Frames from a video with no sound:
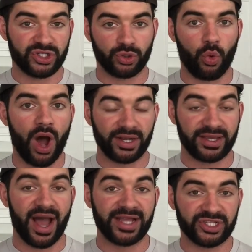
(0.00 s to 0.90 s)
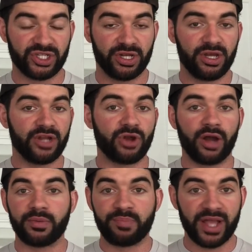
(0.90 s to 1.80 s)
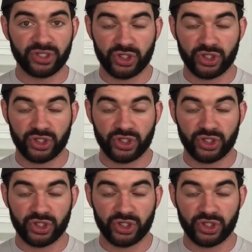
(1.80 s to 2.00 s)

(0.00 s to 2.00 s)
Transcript: squat, guys, not a bench